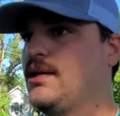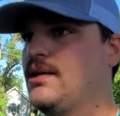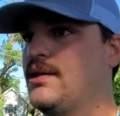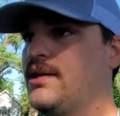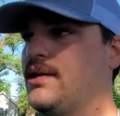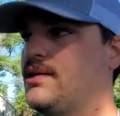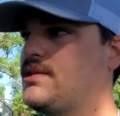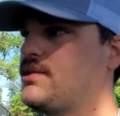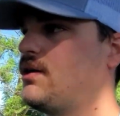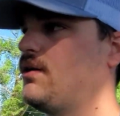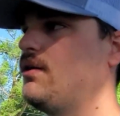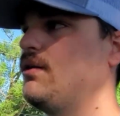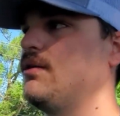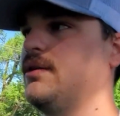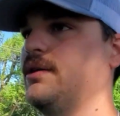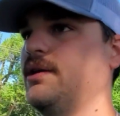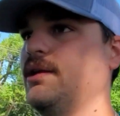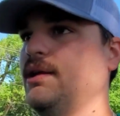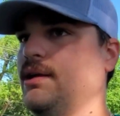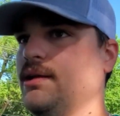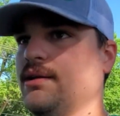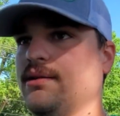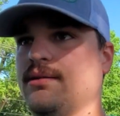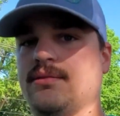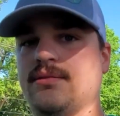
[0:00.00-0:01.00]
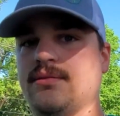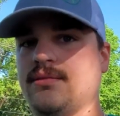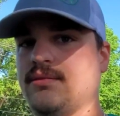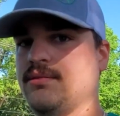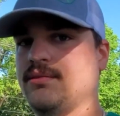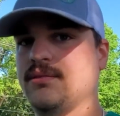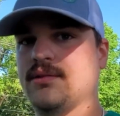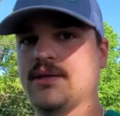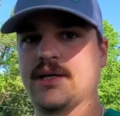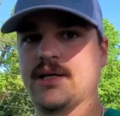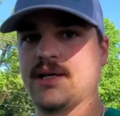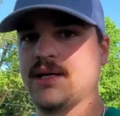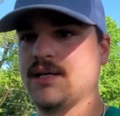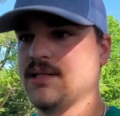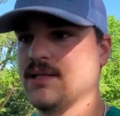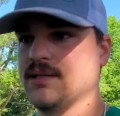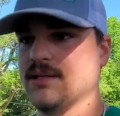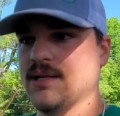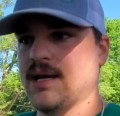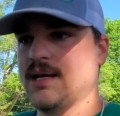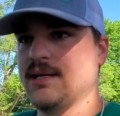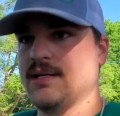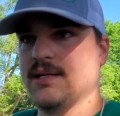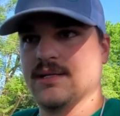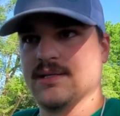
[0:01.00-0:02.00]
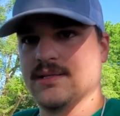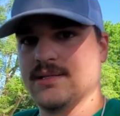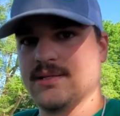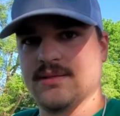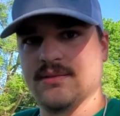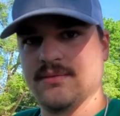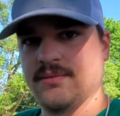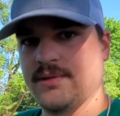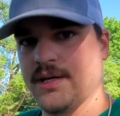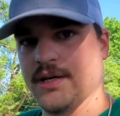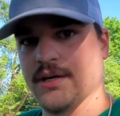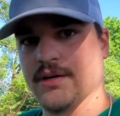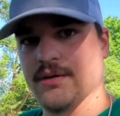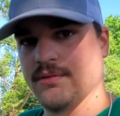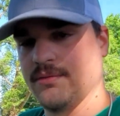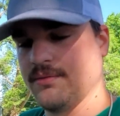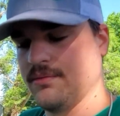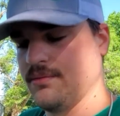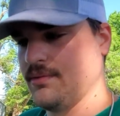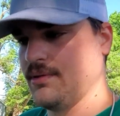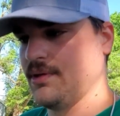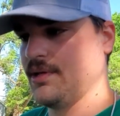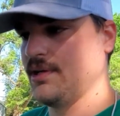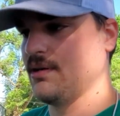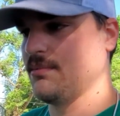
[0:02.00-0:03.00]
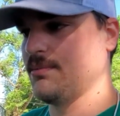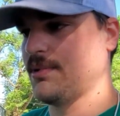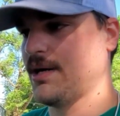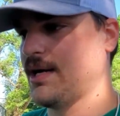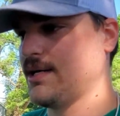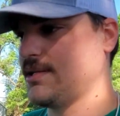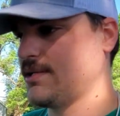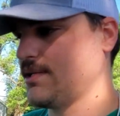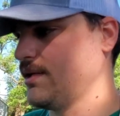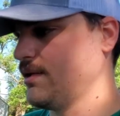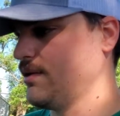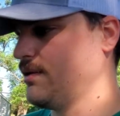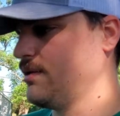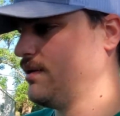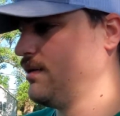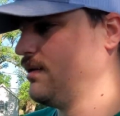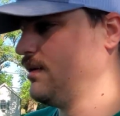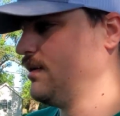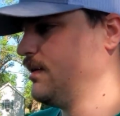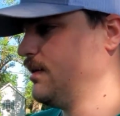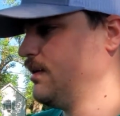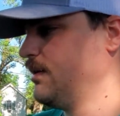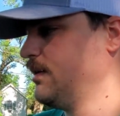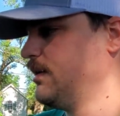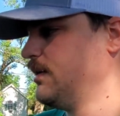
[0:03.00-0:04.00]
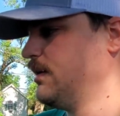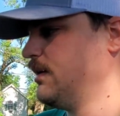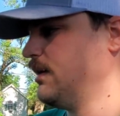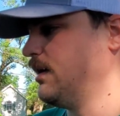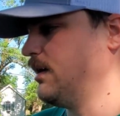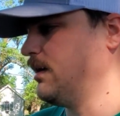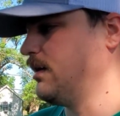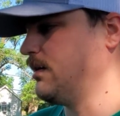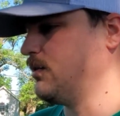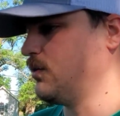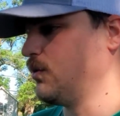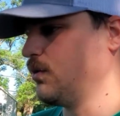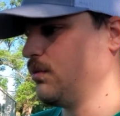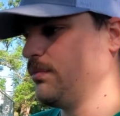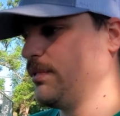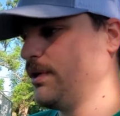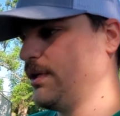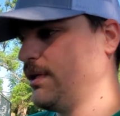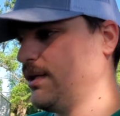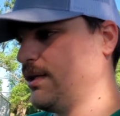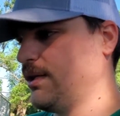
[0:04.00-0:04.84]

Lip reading: it's already like in the 90s here in Nebraska. Normally